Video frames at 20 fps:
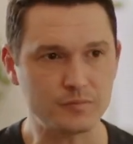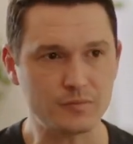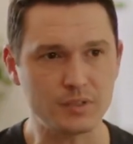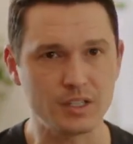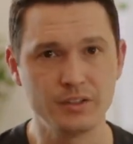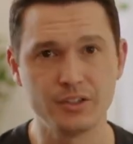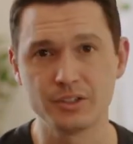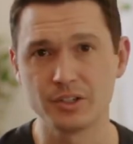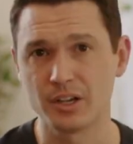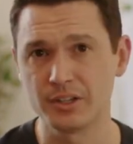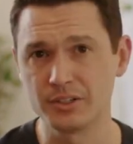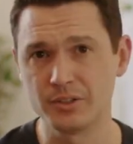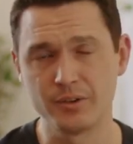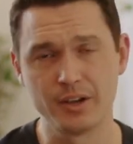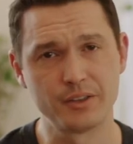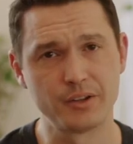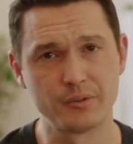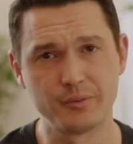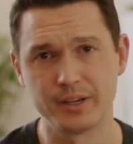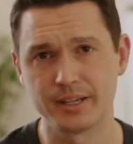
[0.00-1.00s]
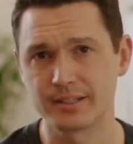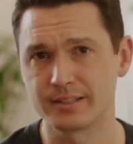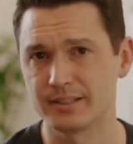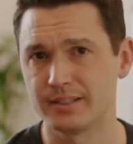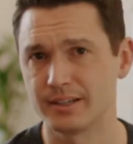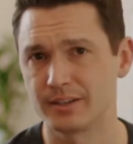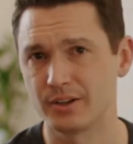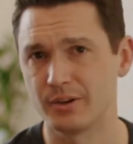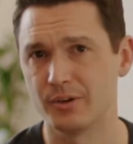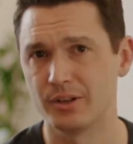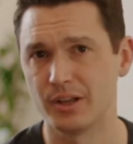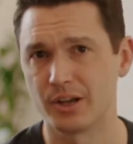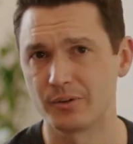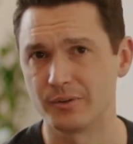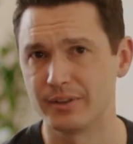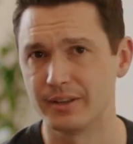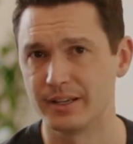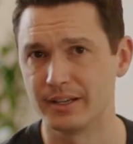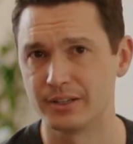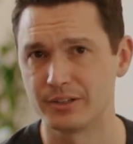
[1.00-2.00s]
There's also other risks that go along
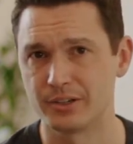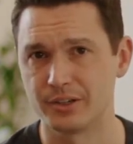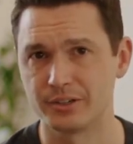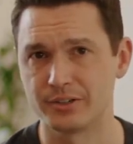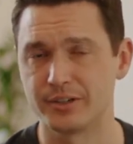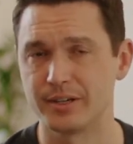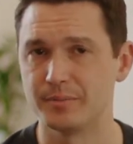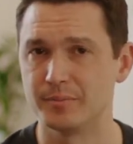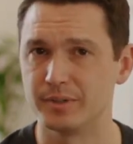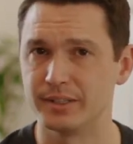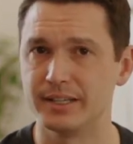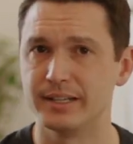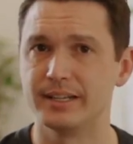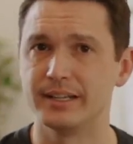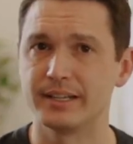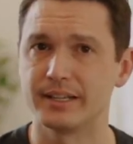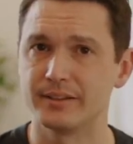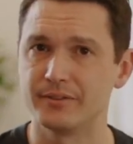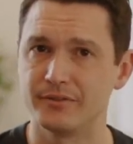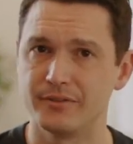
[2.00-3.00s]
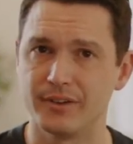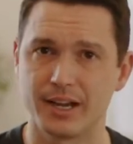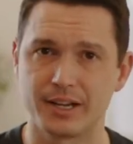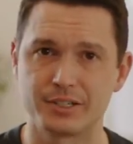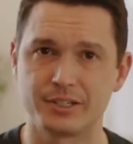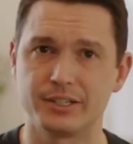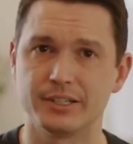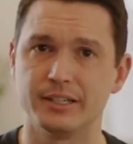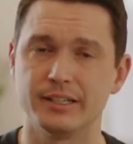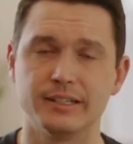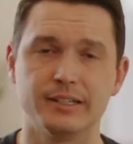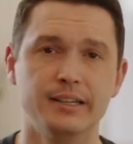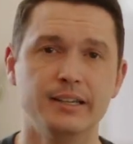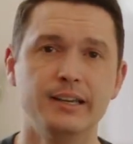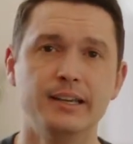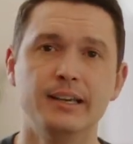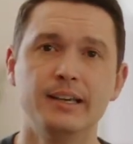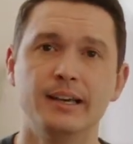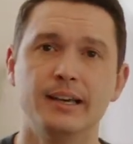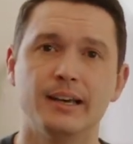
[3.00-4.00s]
with any surgery, bleeding, infection,
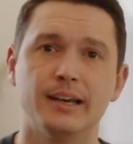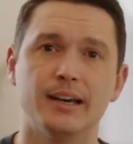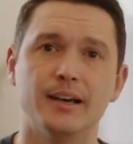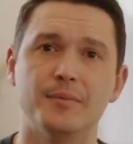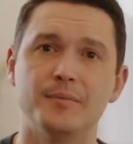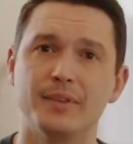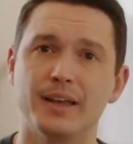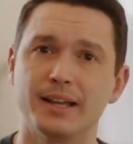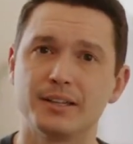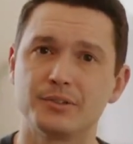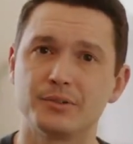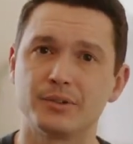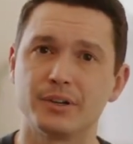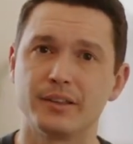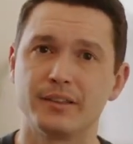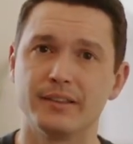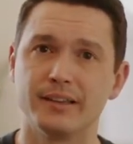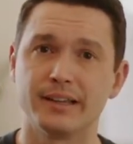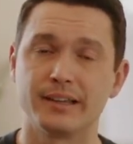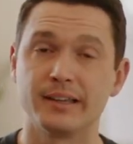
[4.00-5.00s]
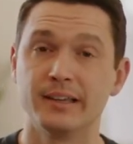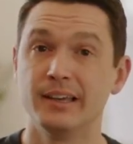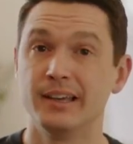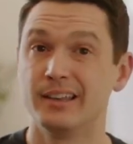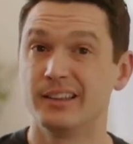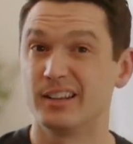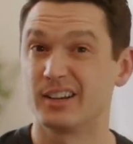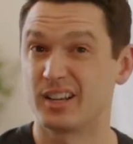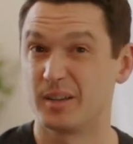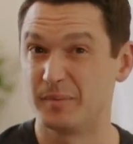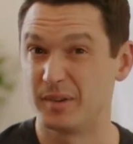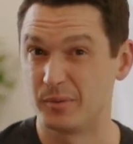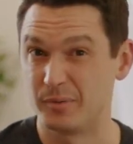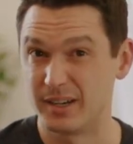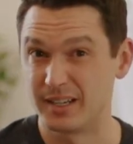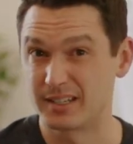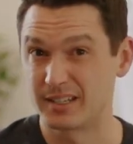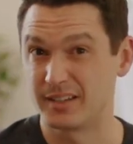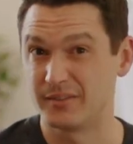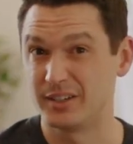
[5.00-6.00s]
that sort of thing. There can be
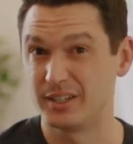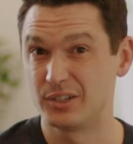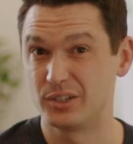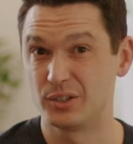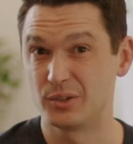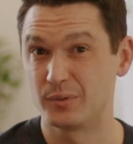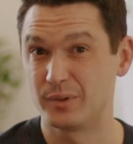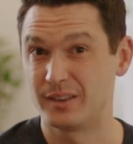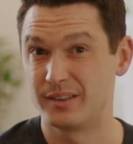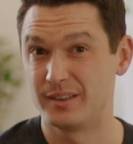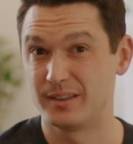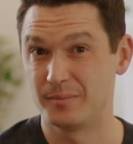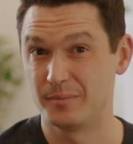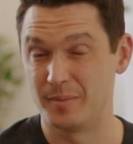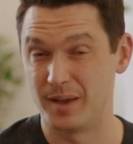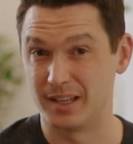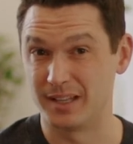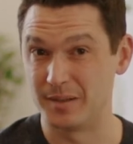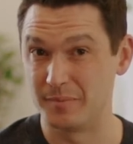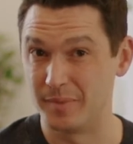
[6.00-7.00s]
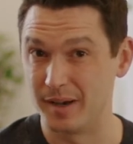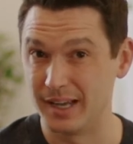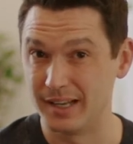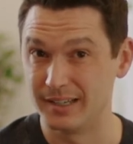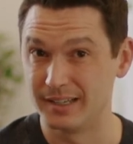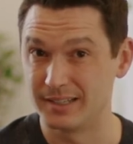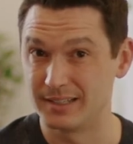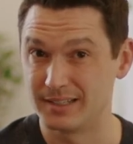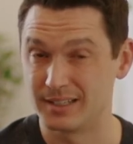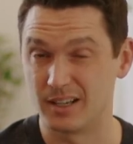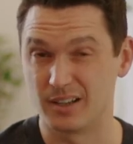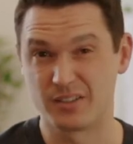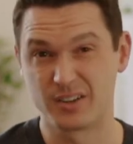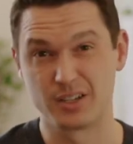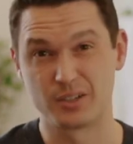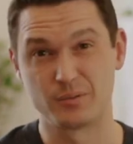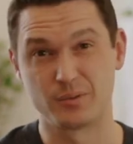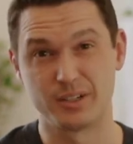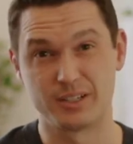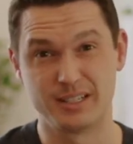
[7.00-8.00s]
risk of issues with the belly button itself
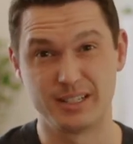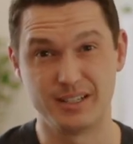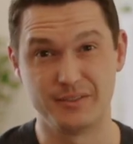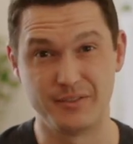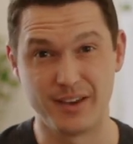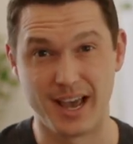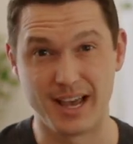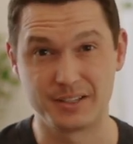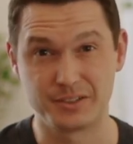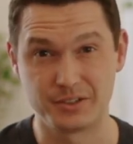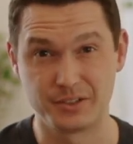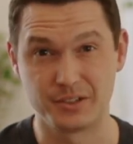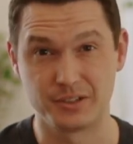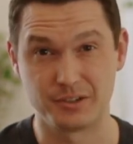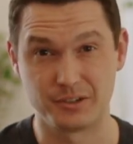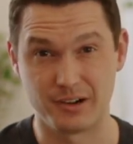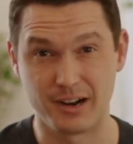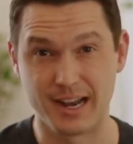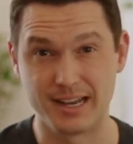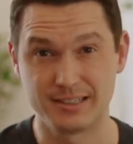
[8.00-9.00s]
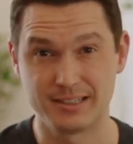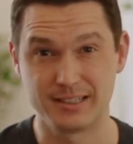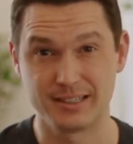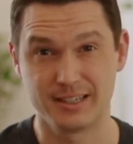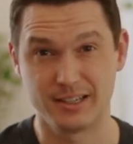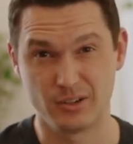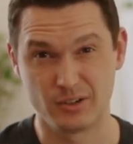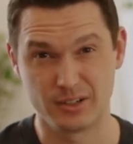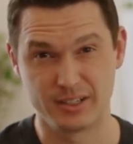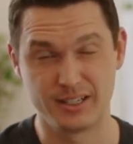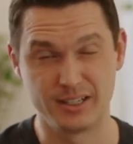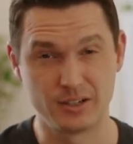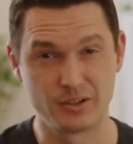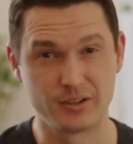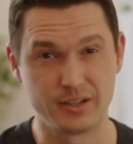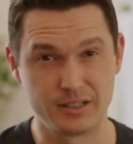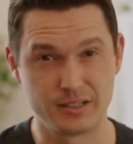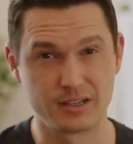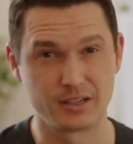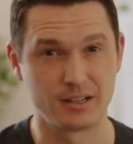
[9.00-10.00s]
because we're devascularizing it or
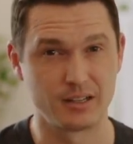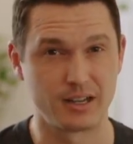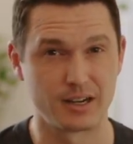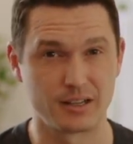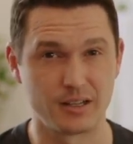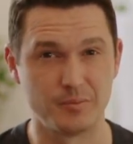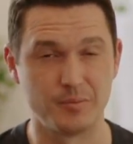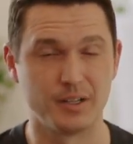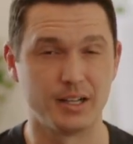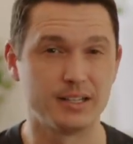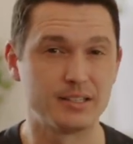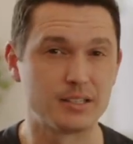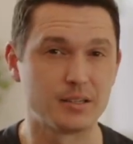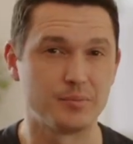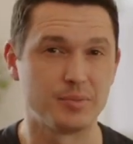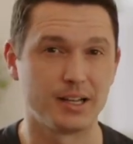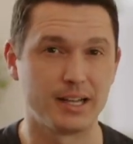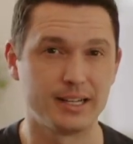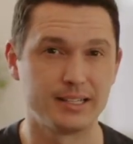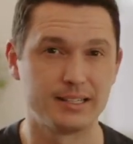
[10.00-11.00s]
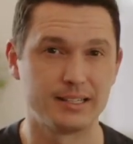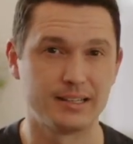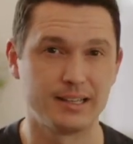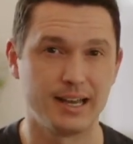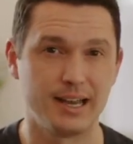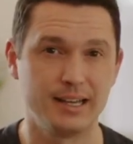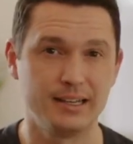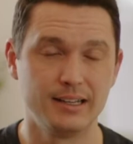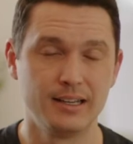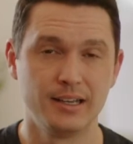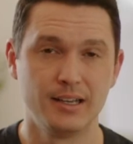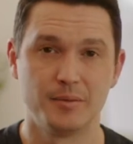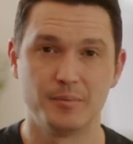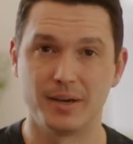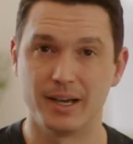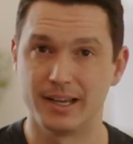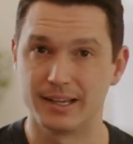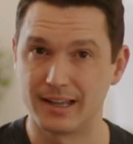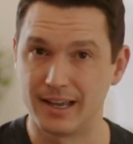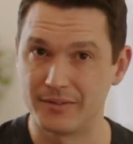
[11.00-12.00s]
decreasing a lot of the blood supply to that
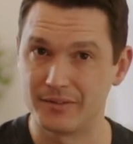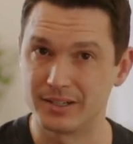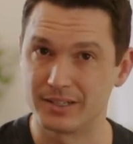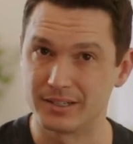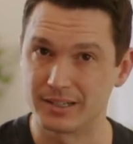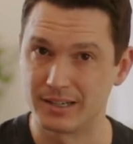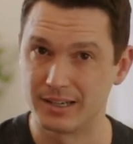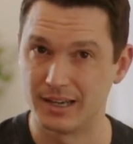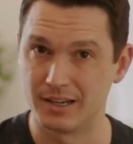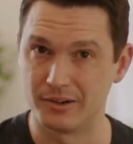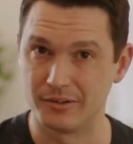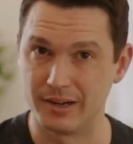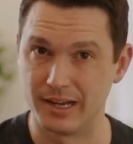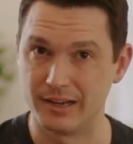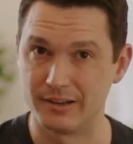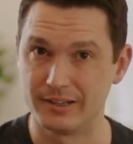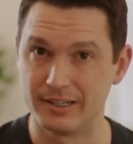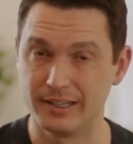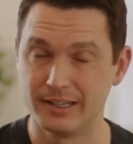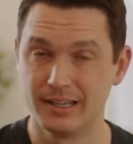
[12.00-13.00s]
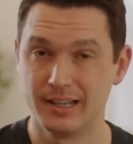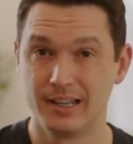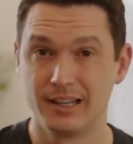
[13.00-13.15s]
by having to cut around it.